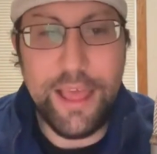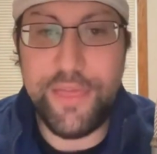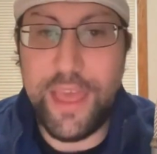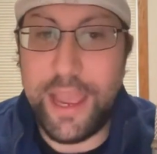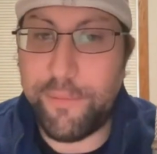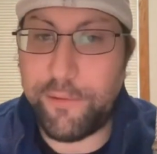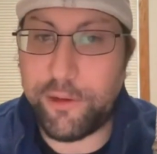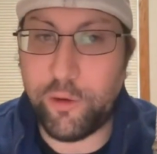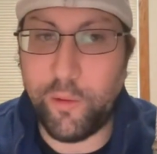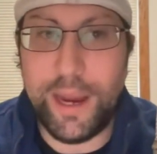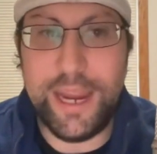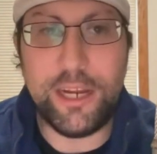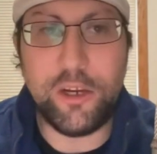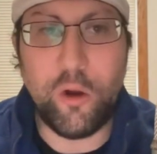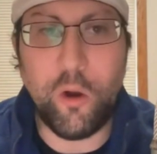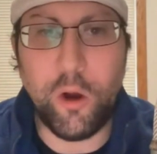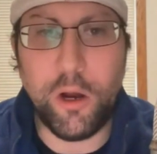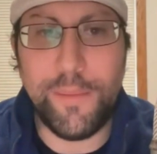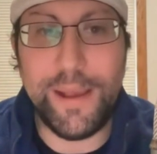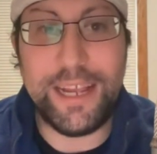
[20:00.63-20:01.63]
they have a great
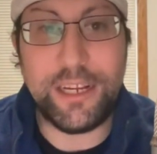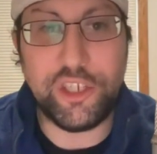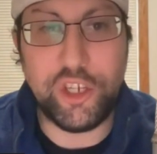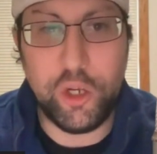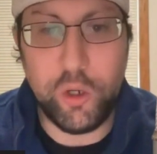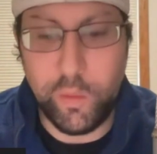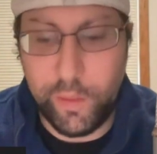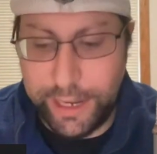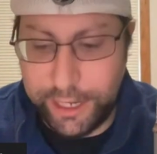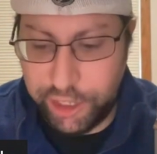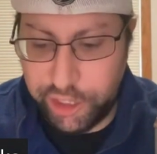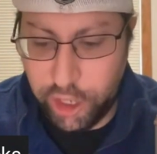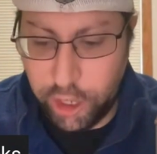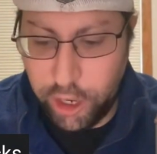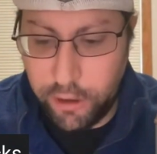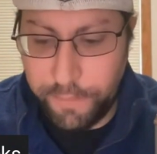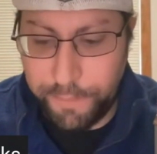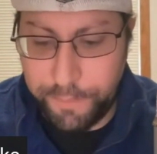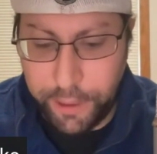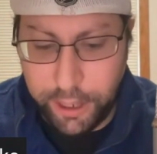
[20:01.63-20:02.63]
quarterback too in
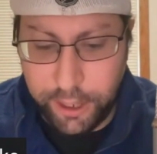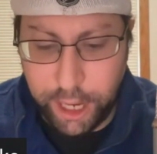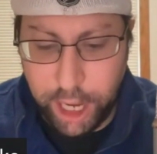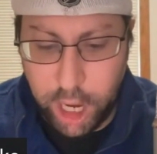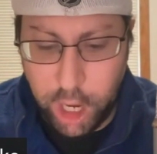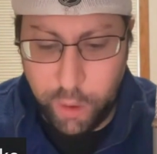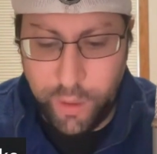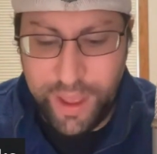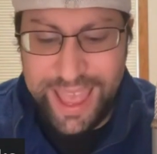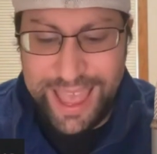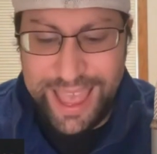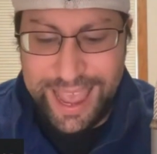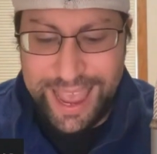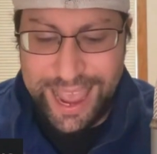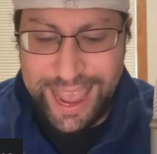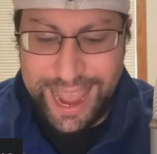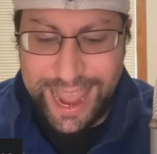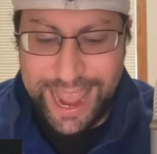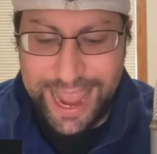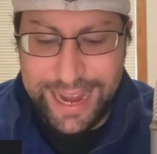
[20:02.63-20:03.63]
Joe Burrow,
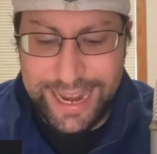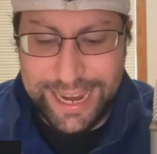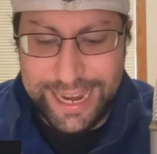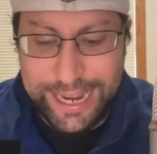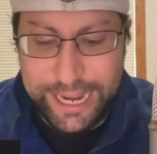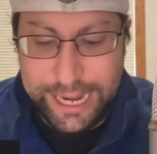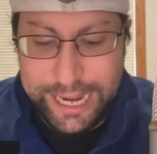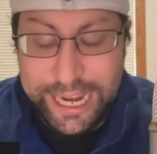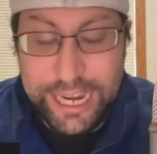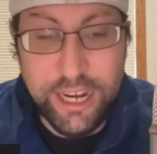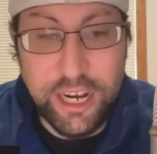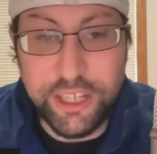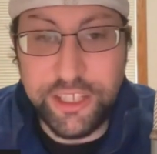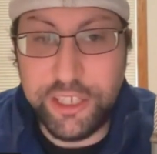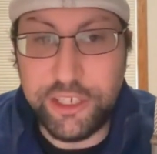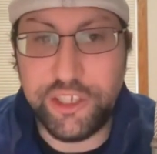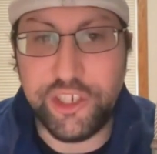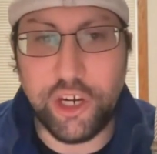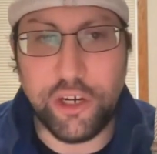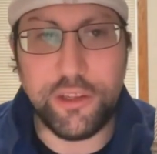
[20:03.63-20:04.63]
and he
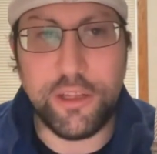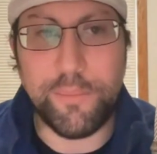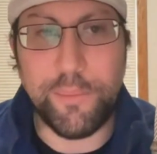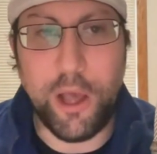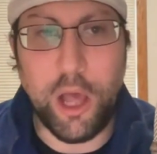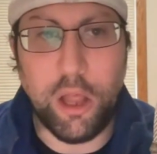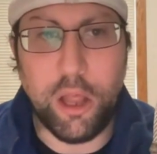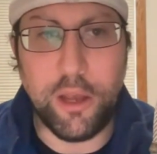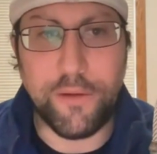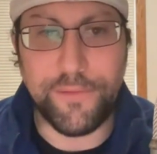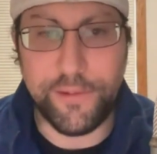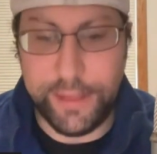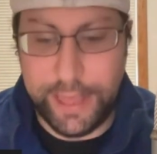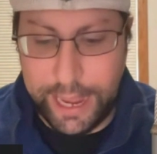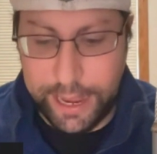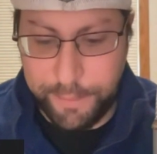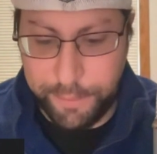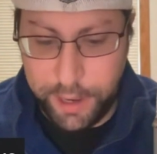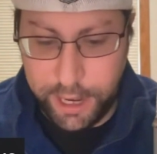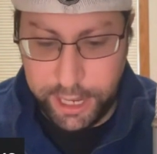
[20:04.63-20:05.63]
doesn't turn the ball over
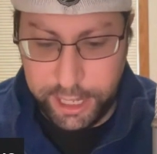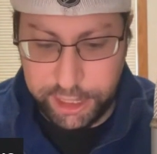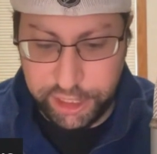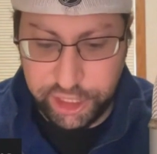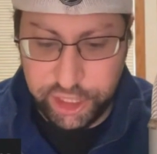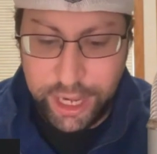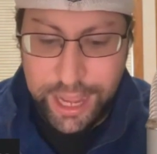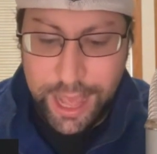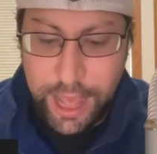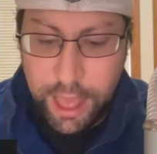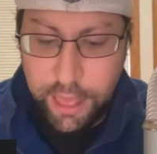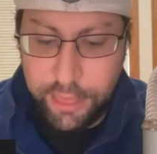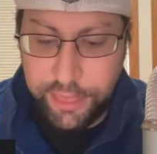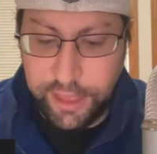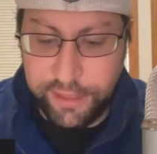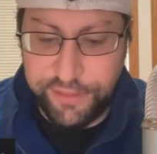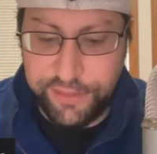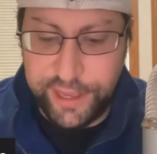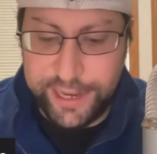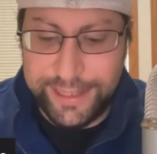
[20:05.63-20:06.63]
that much.
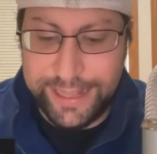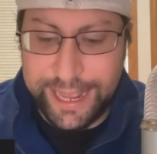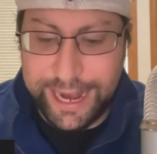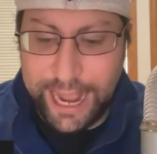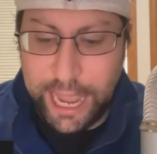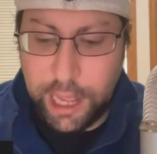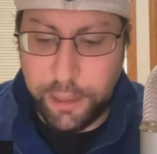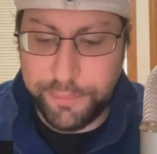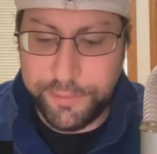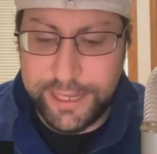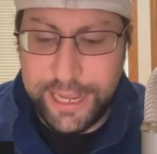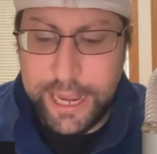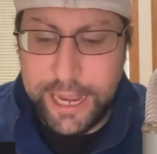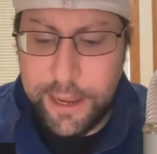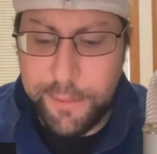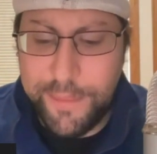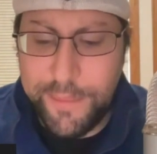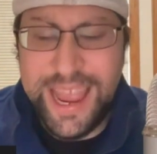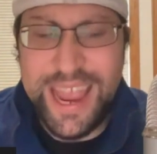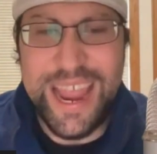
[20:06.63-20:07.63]
The thing that helps
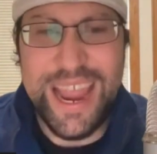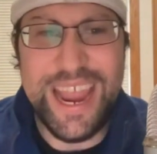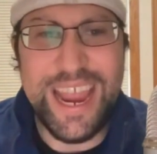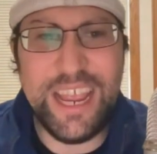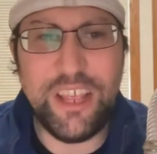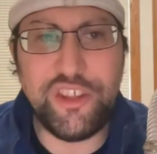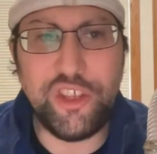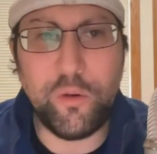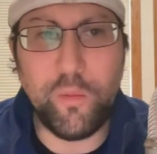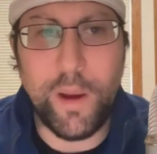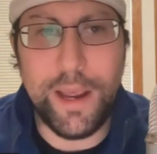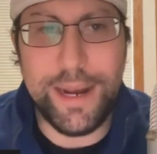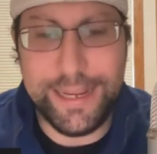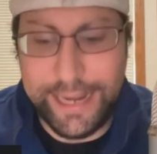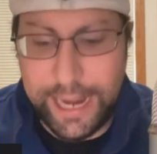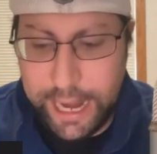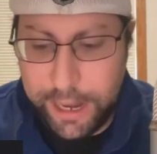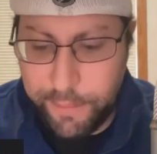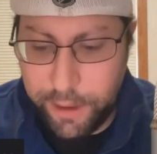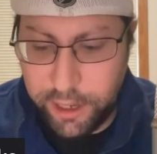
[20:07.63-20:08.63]
him is the running
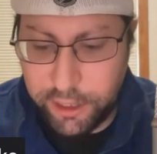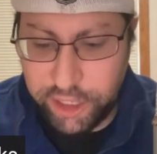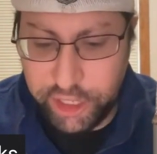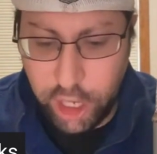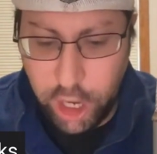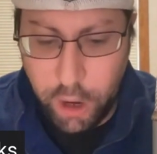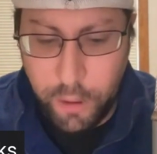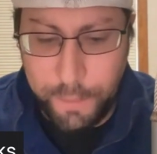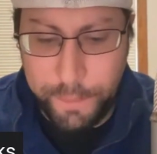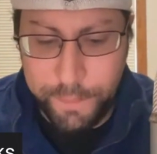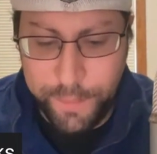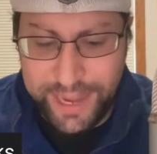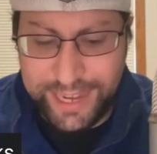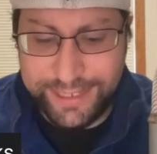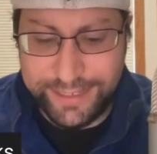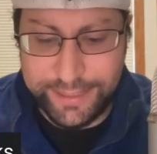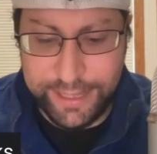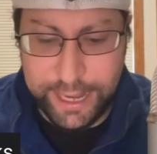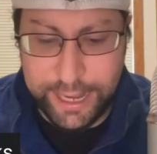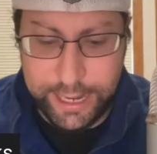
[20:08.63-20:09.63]
game of Joe
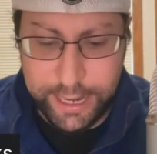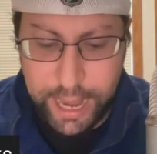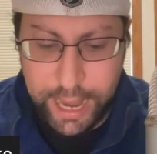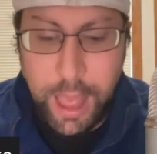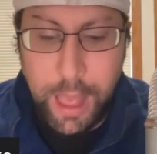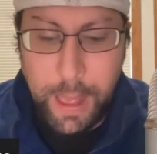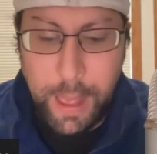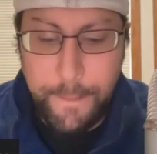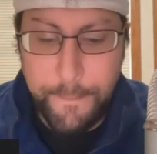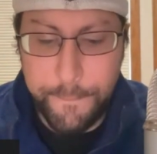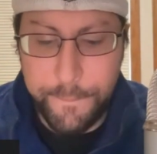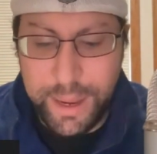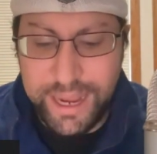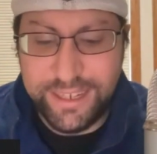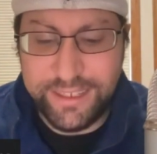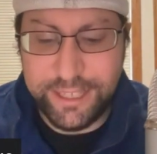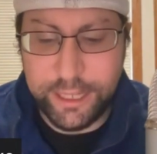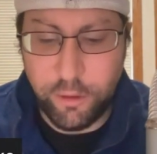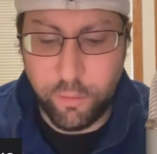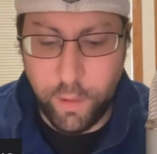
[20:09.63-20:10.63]
Mixon.
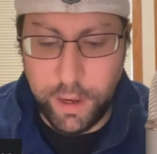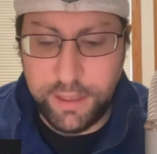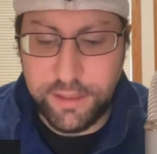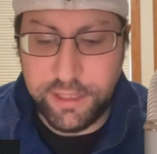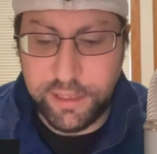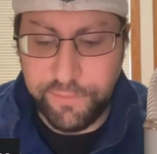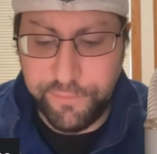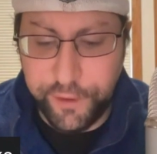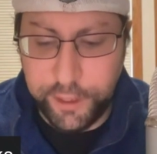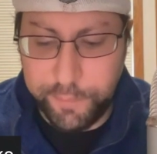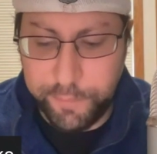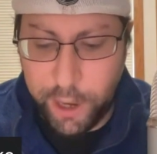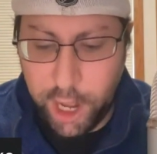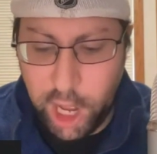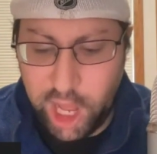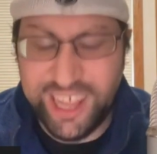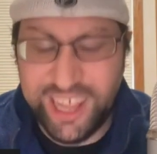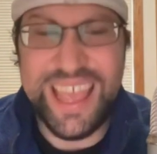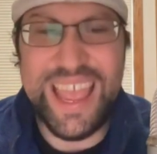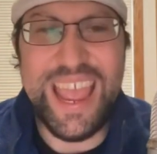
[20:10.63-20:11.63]
Mixon runs the
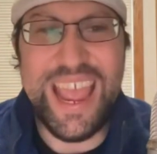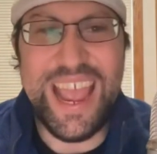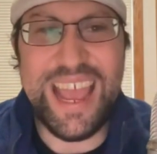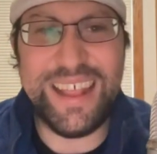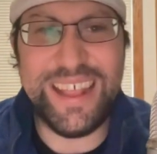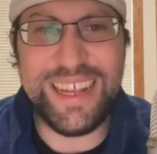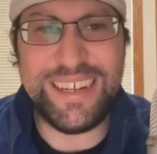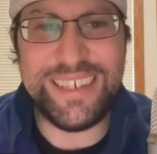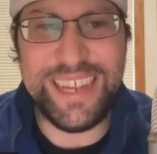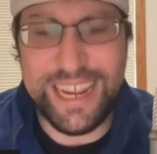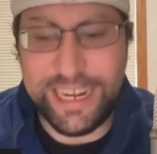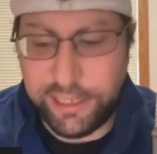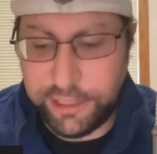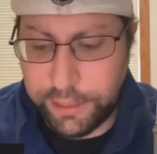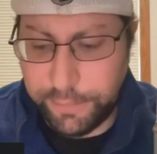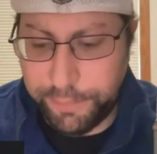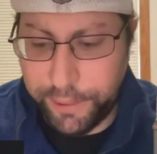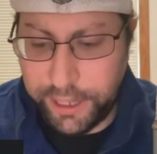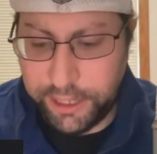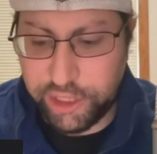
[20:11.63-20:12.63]
football, and that takes
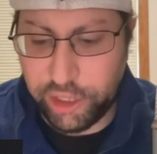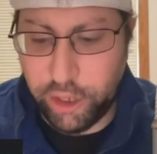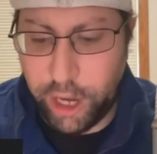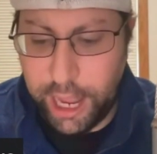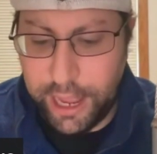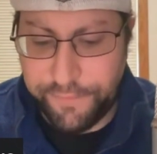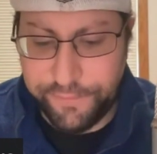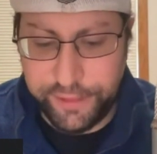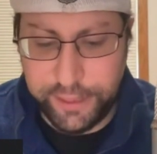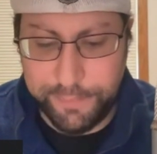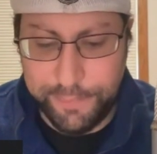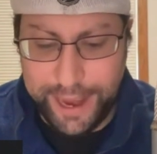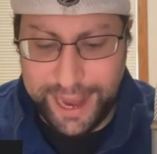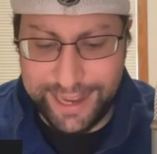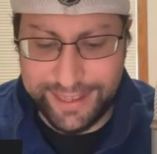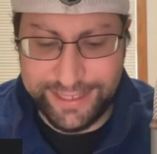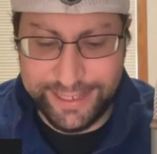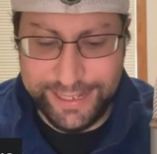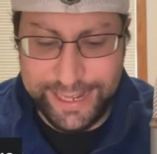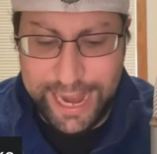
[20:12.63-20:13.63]
the pressure off of the
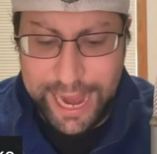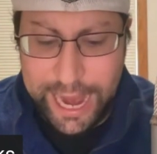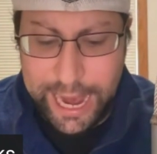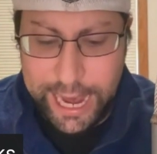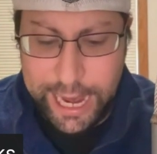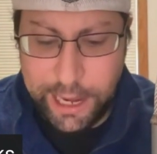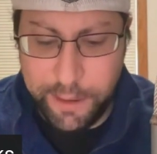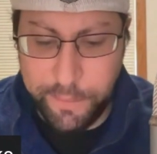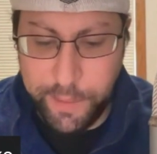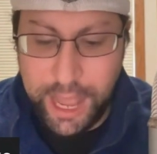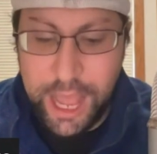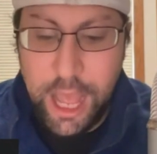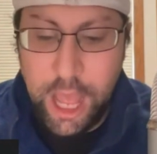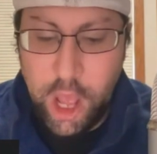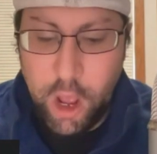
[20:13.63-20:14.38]
passing game.